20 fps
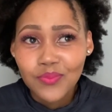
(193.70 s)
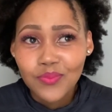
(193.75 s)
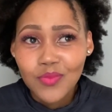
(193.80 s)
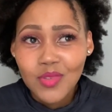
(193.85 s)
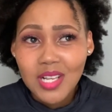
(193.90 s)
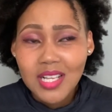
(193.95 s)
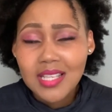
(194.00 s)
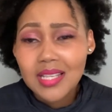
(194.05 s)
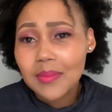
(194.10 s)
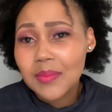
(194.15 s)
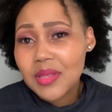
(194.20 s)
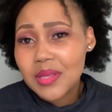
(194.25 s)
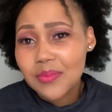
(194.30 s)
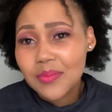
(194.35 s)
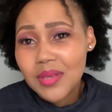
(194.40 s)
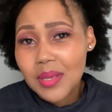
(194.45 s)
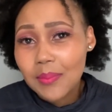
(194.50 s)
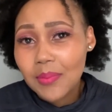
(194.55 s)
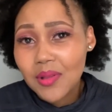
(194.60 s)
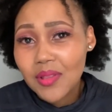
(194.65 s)
some of the
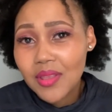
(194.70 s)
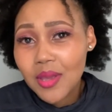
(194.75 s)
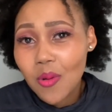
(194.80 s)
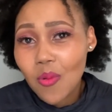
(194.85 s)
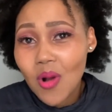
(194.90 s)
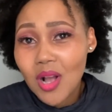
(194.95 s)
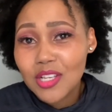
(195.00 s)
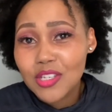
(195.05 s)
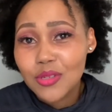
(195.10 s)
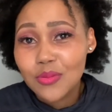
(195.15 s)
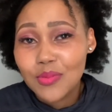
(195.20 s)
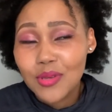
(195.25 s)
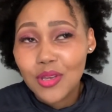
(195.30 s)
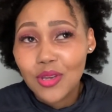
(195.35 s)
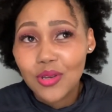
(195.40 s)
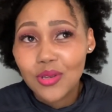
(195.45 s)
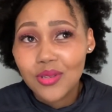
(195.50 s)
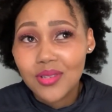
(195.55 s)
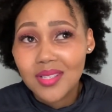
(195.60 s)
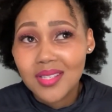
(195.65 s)
people they watch
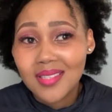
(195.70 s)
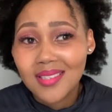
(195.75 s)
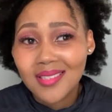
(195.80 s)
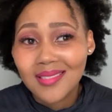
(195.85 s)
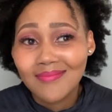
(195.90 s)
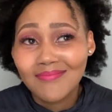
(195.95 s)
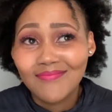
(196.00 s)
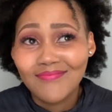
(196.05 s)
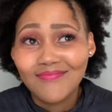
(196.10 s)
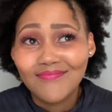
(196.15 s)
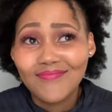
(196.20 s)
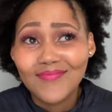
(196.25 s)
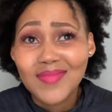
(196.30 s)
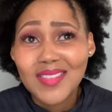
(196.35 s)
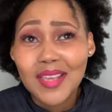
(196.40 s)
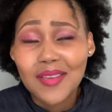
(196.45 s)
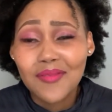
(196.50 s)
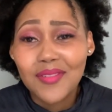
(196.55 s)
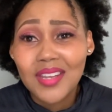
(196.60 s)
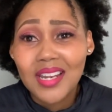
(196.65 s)
because they
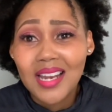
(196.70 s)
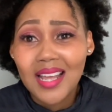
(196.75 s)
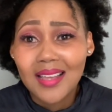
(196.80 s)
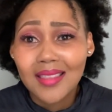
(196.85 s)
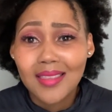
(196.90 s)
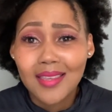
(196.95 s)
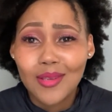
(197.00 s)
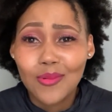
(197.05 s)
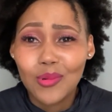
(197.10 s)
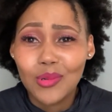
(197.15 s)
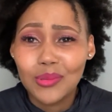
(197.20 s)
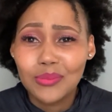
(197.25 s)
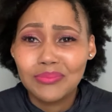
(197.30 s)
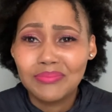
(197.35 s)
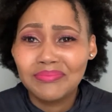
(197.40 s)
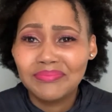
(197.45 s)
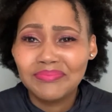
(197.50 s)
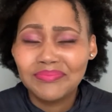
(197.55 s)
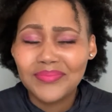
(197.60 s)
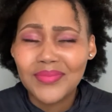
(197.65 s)
feel like they're
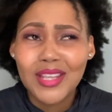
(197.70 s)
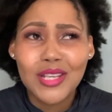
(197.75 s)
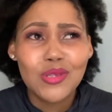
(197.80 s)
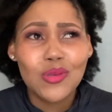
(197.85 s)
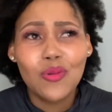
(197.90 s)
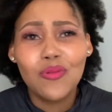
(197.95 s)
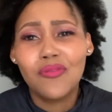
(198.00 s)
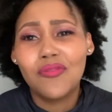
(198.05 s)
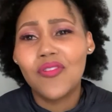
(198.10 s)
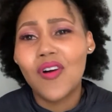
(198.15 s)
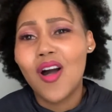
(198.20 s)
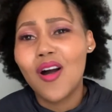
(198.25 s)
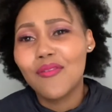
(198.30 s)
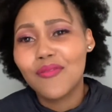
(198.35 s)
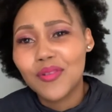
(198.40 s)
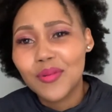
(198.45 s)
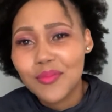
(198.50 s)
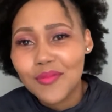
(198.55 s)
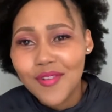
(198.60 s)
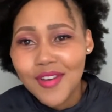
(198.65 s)
so far
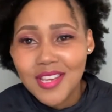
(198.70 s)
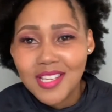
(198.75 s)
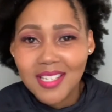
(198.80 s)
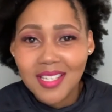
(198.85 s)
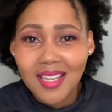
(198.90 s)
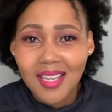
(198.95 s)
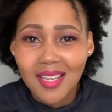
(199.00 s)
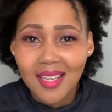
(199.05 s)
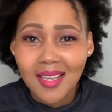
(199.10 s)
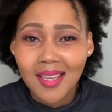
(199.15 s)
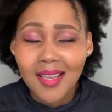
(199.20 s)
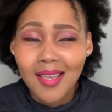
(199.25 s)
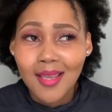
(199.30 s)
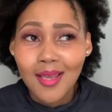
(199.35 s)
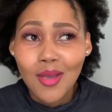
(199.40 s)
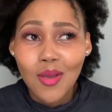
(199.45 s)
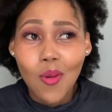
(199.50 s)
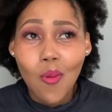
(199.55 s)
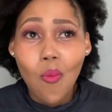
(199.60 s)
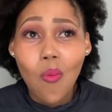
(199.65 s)
from reaching
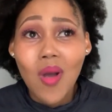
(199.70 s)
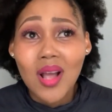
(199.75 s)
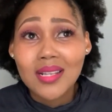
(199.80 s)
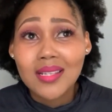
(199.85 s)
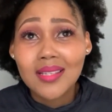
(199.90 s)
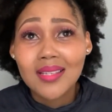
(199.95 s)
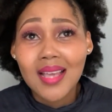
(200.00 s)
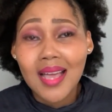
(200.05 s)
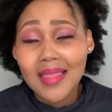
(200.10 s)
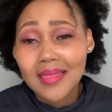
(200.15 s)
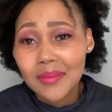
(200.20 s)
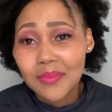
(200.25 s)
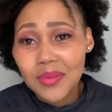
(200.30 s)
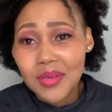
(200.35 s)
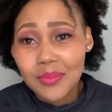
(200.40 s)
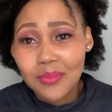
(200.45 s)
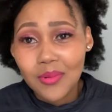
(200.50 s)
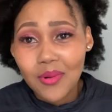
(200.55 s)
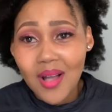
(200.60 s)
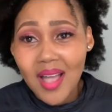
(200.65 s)
what other
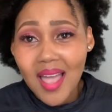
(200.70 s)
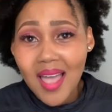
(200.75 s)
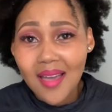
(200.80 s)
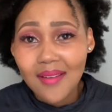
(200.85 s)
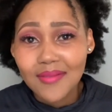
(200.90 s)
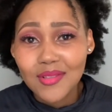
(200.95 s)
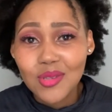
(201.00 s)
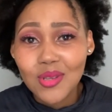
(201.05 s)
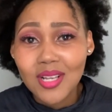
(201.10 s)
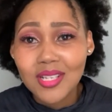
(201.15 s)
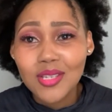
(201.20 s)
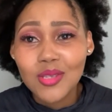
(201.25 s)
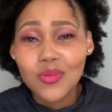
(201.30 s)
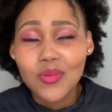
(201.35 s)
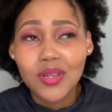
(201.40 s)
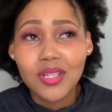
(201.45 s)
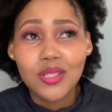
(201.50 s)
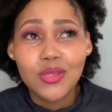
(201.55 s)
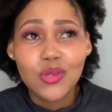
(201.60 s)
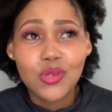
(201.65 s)
people have. So I just
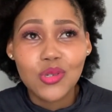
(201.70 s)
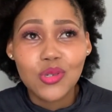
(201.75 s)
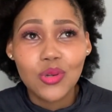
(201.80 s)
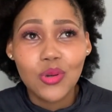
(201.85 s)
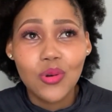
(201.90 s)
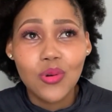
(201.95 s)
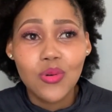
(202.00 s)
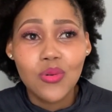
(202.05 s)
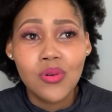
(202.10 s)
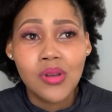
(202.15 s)
wanted to show